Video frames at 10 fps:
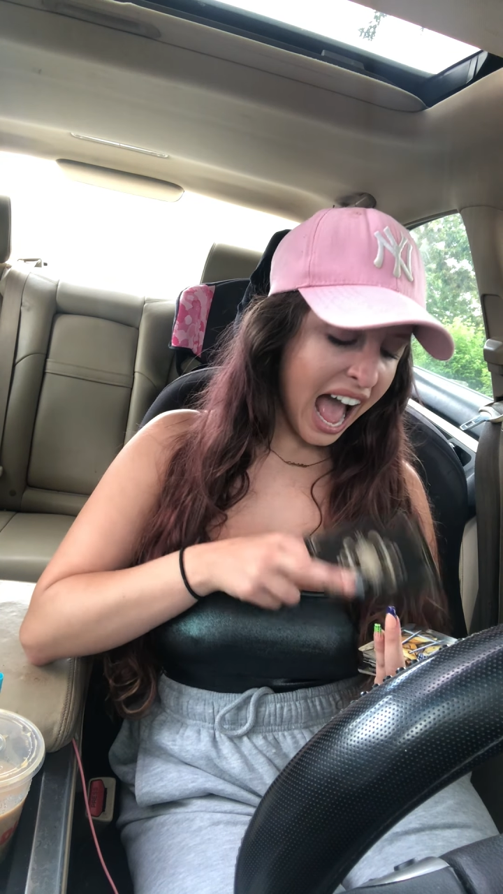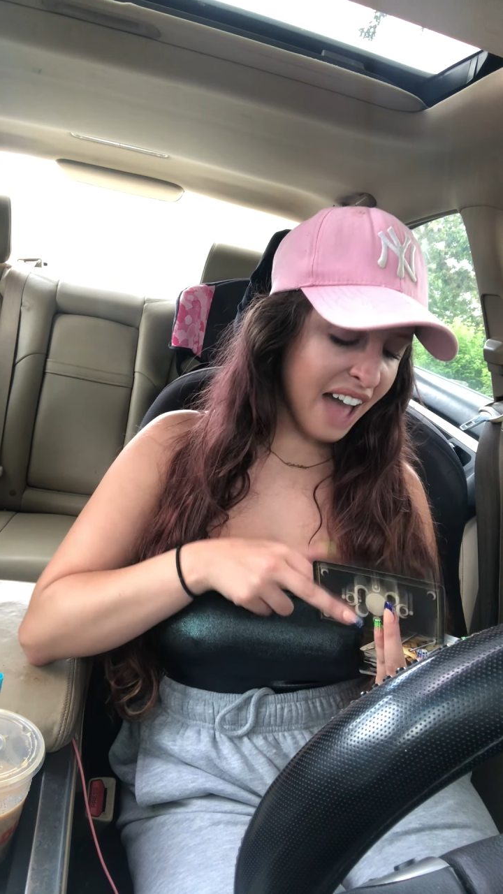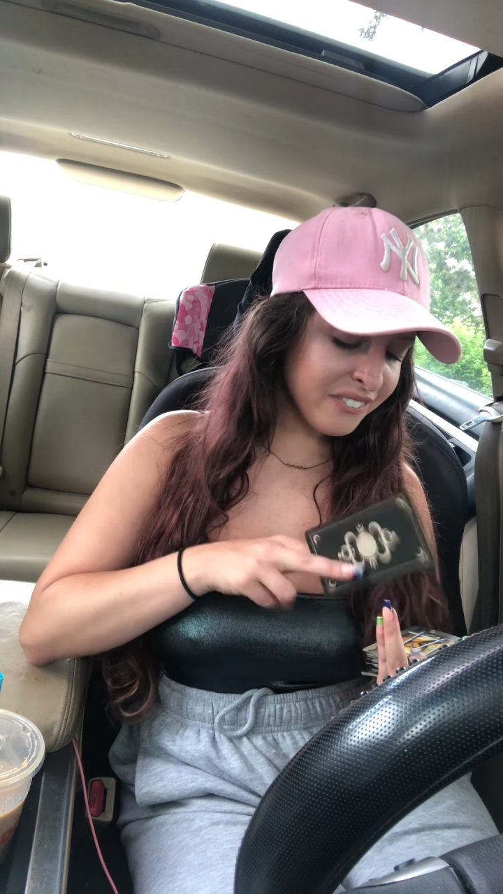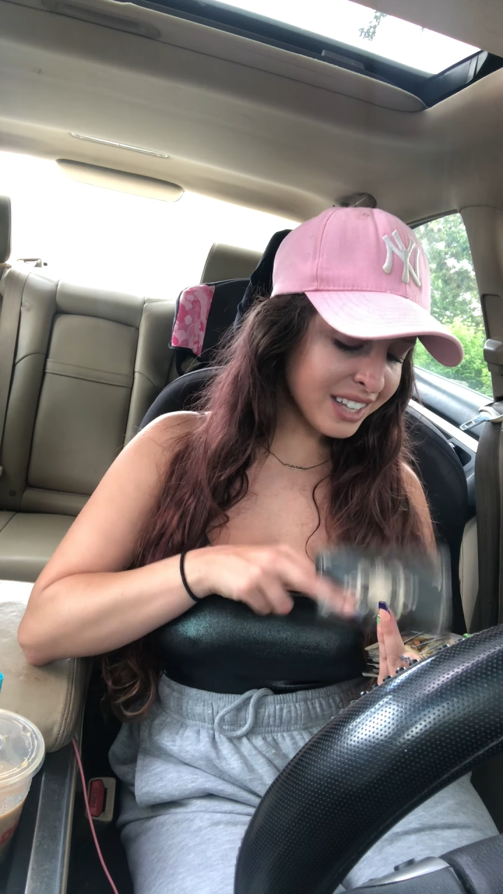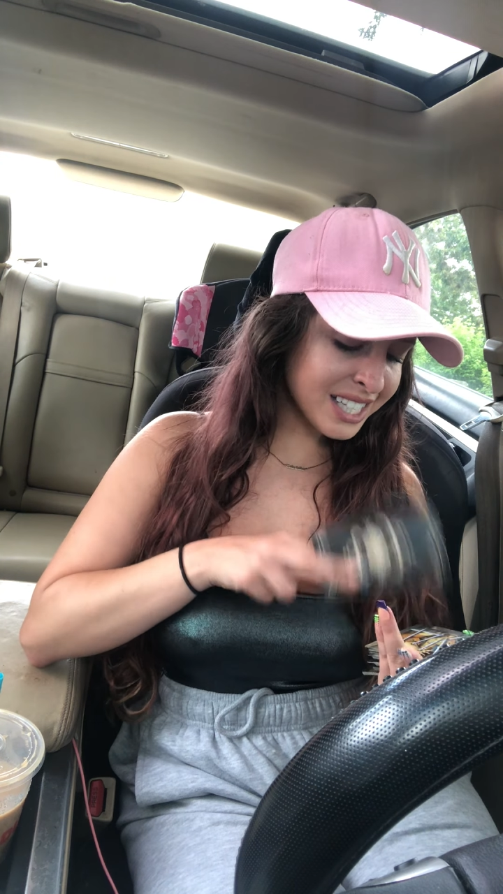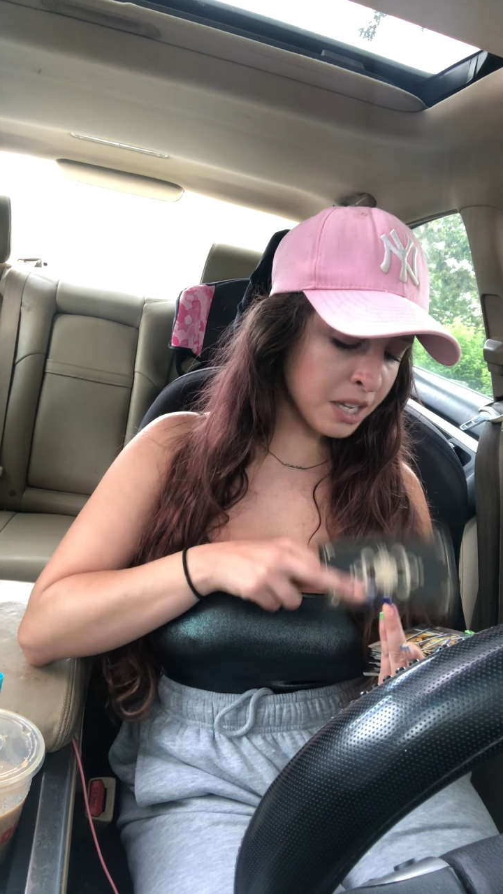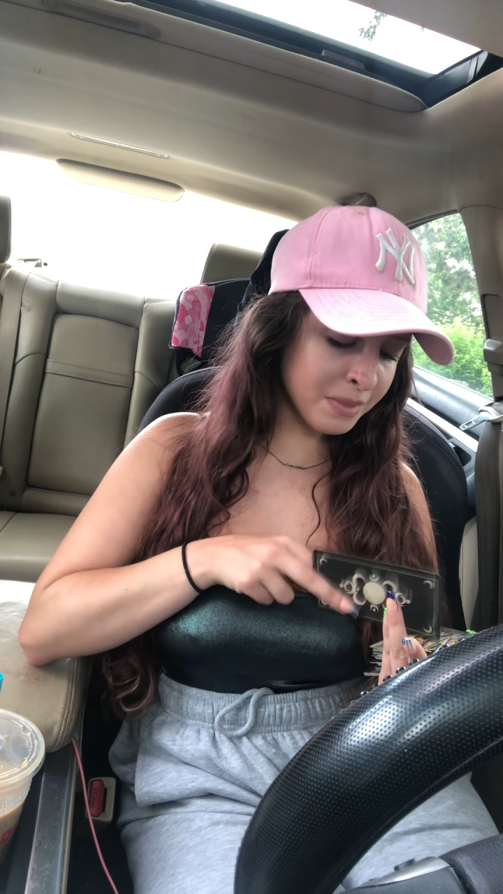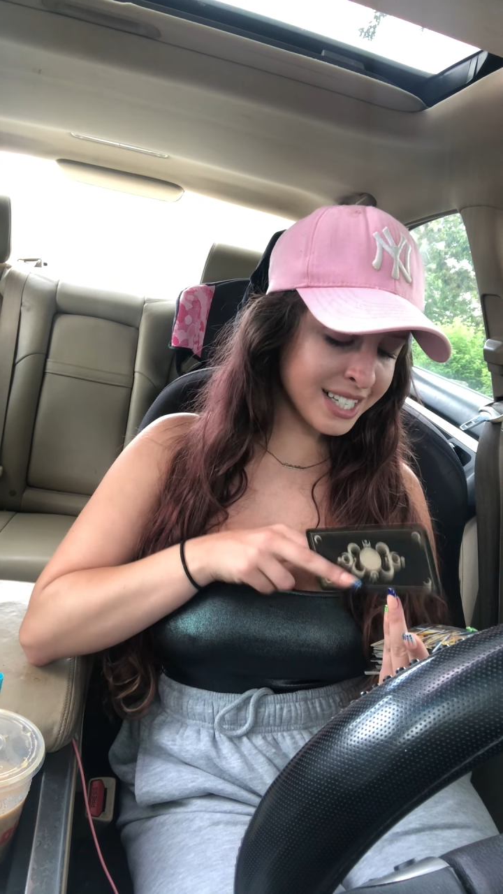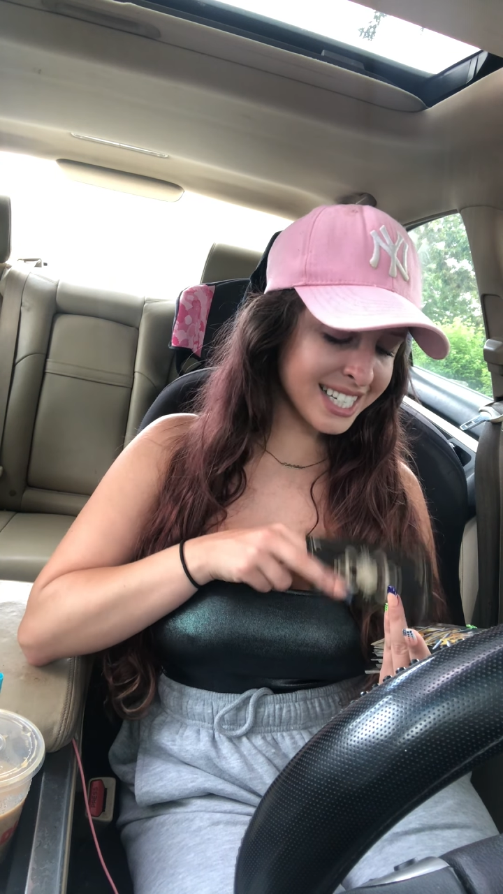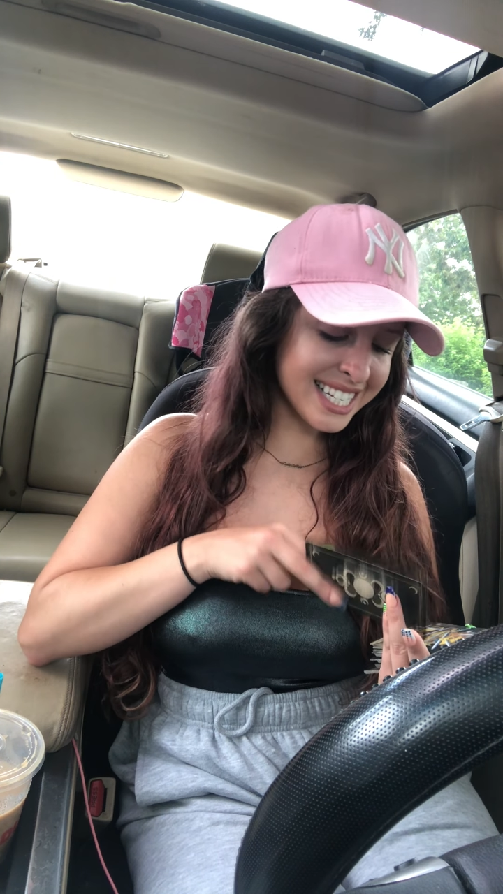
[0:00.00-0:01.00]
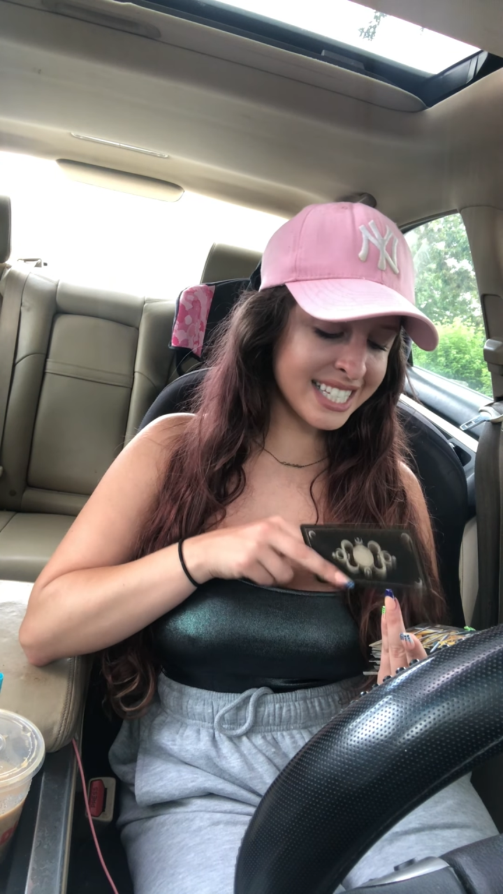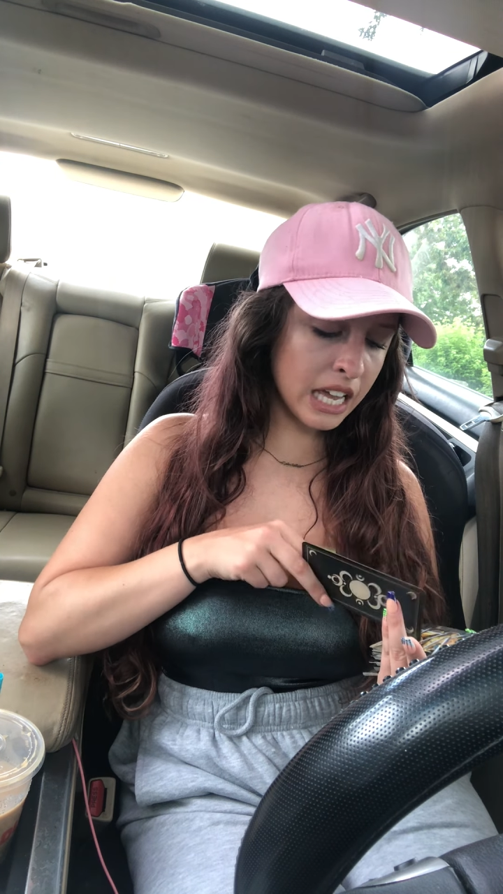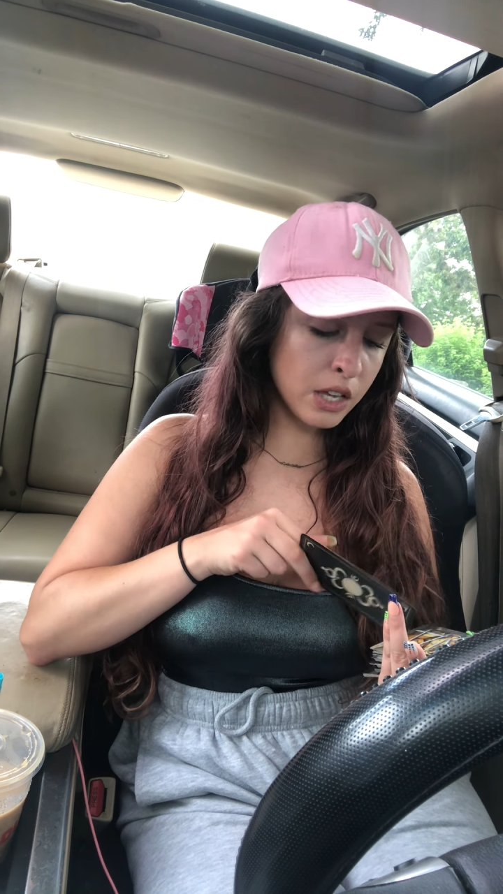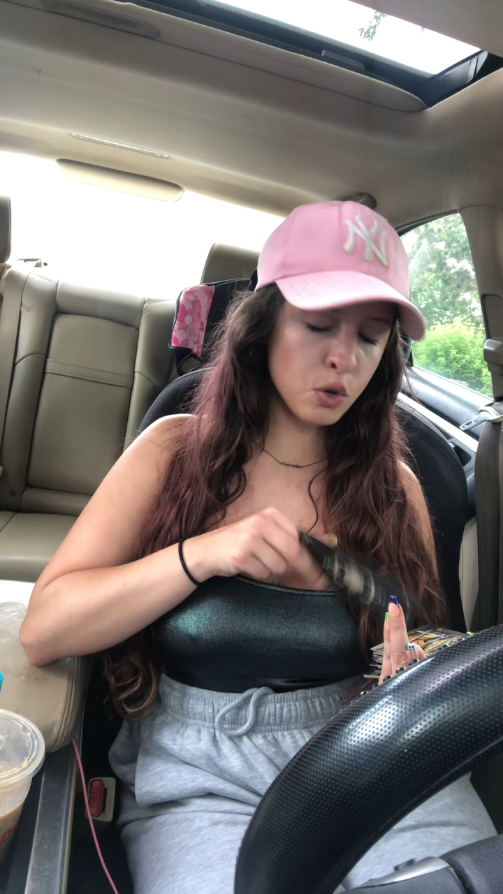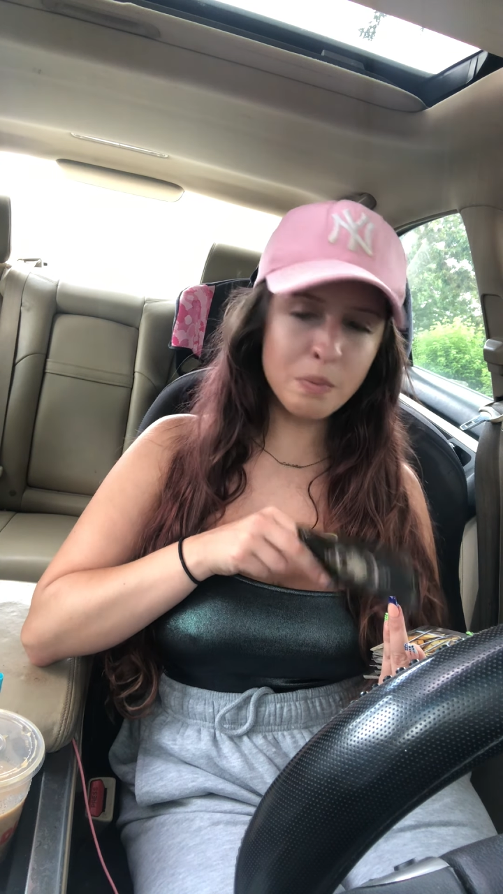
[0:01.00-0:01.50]
I feel like something's gonna
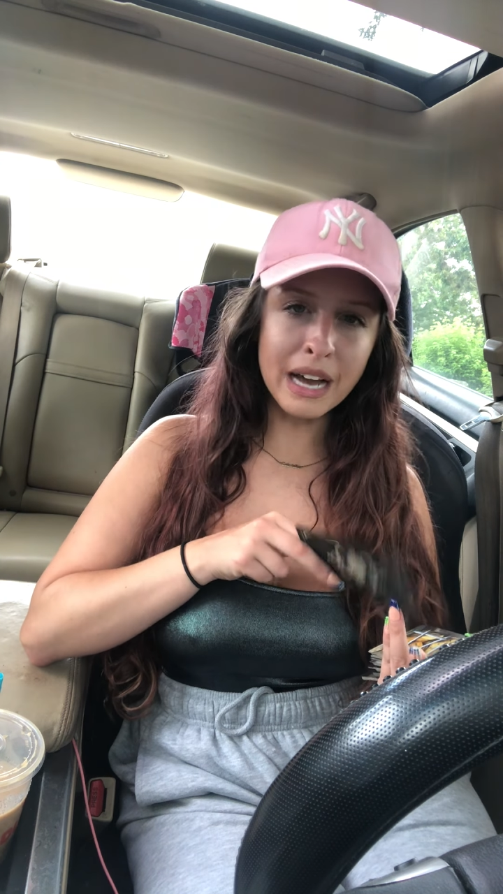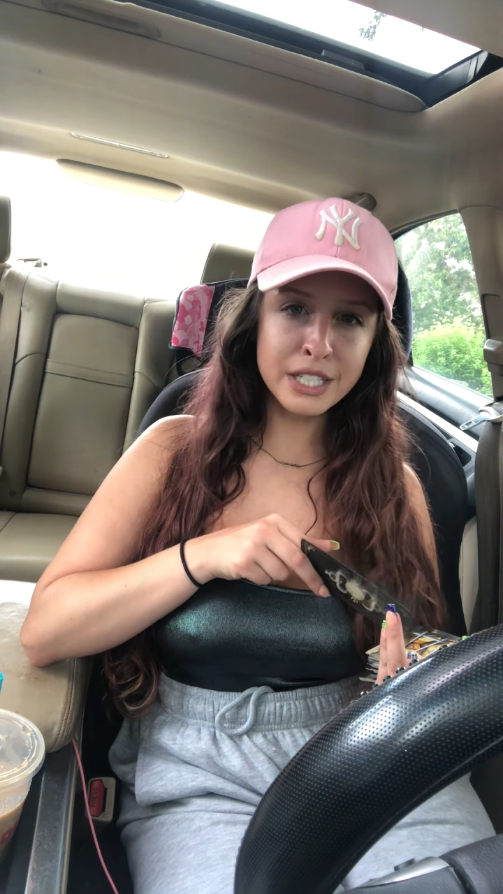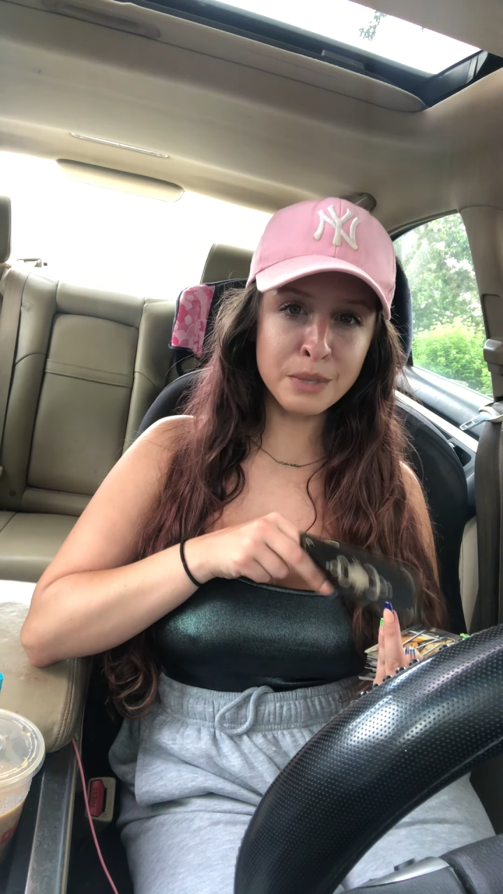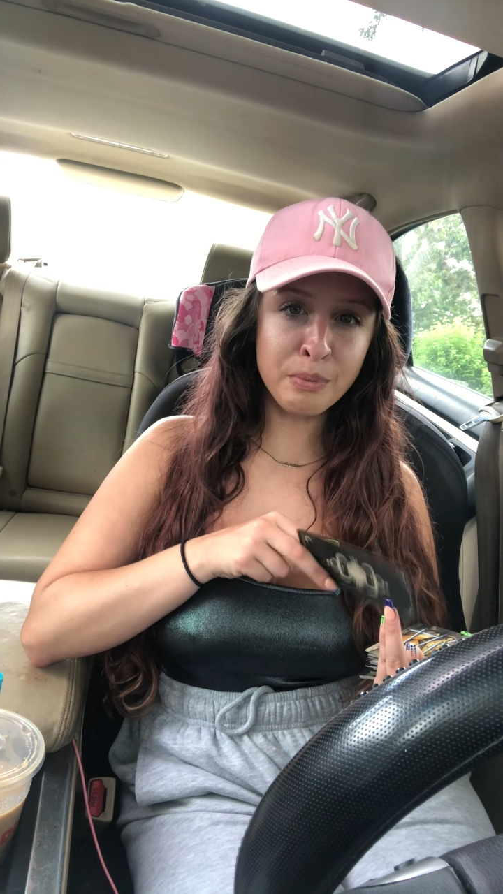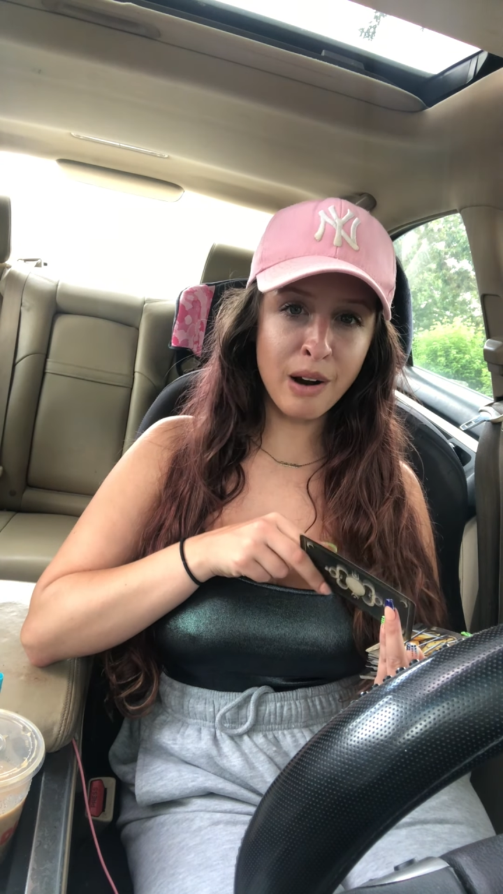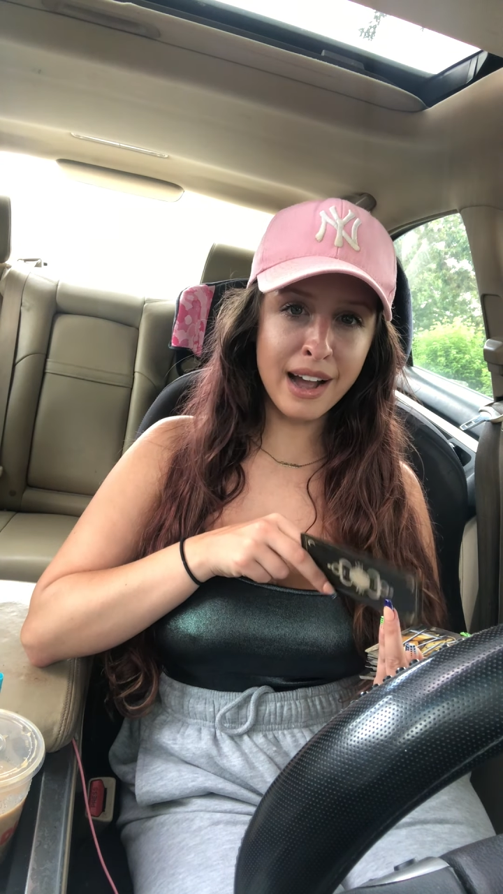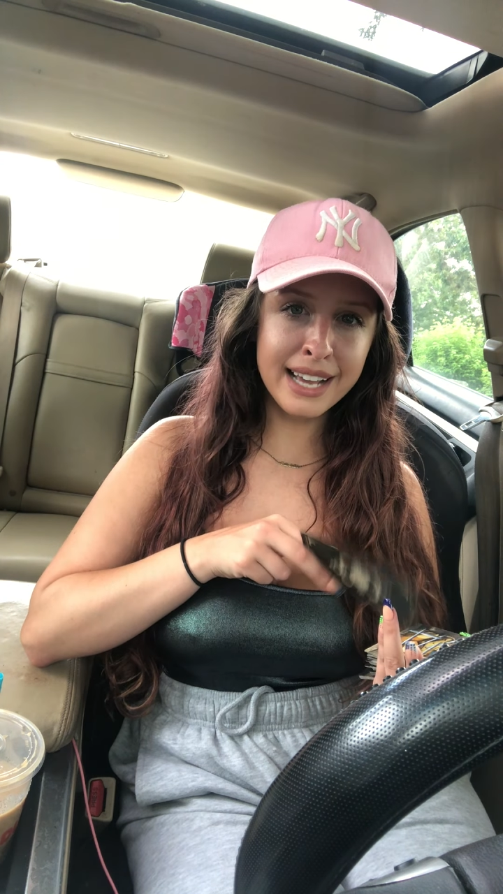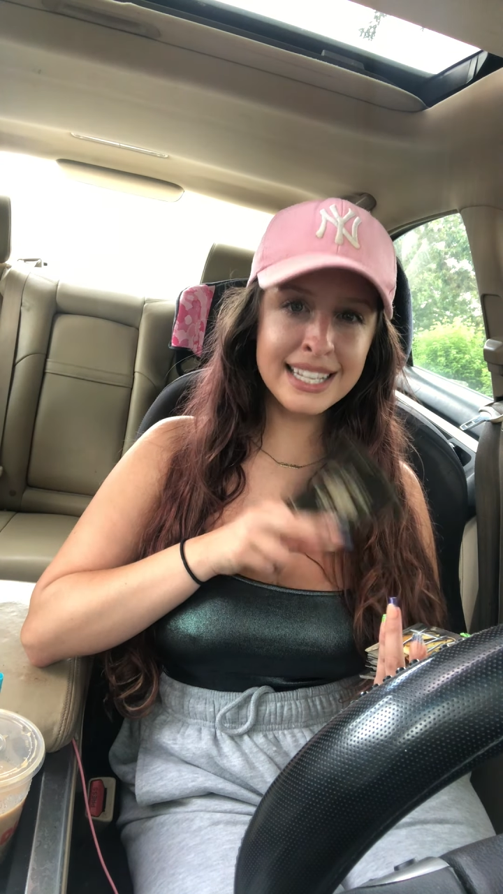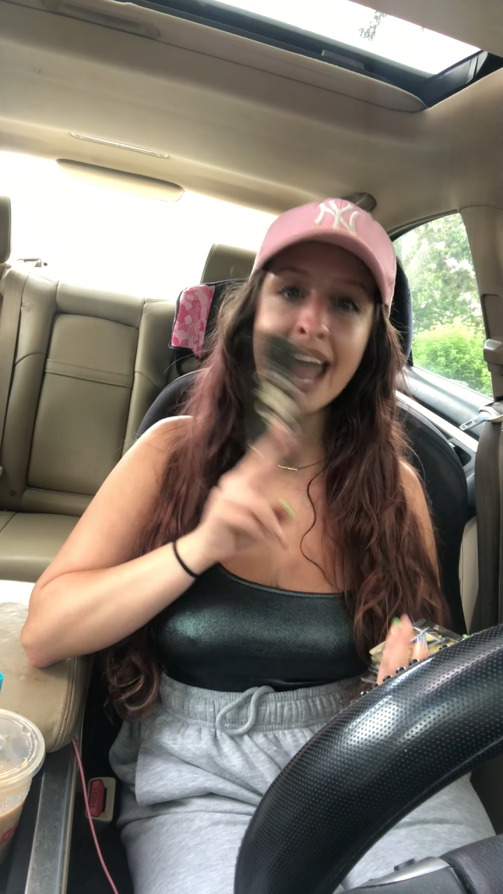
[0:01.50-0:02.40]
take you by surprise